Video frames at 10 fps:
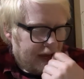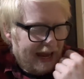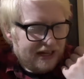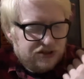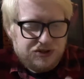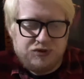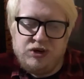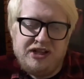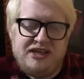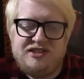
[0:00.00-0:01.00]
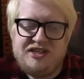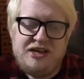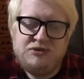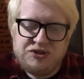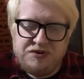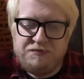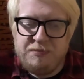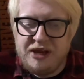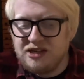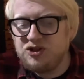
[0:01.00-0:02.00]
it doesn't really seem to have
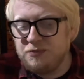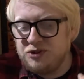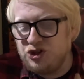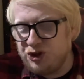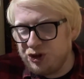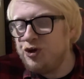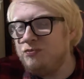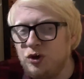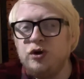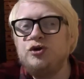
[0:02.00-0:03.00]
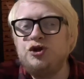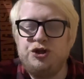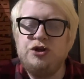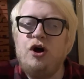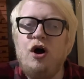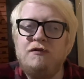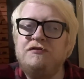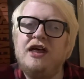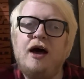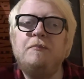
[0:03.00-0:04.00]
picked up too much of
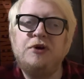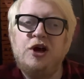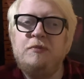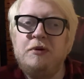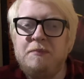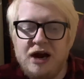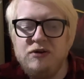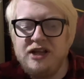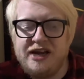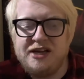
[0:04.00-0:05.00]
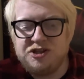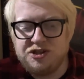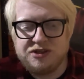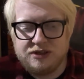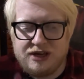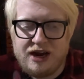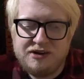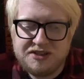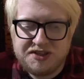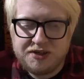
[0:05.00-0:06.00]
that bourbon barrel aged
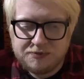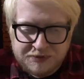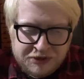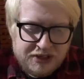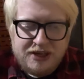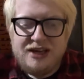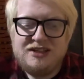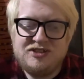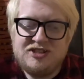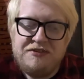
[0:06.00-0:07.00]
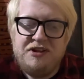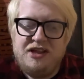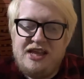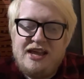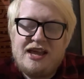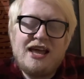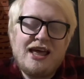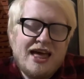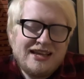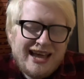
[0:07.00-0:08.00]
character. There's definitely
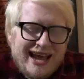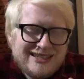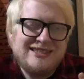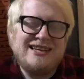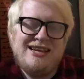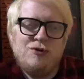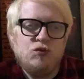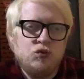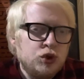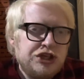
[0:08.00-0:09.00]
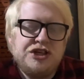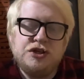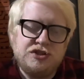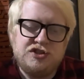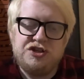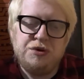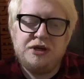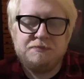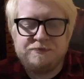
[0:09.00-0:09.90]
a casky woodiness to it.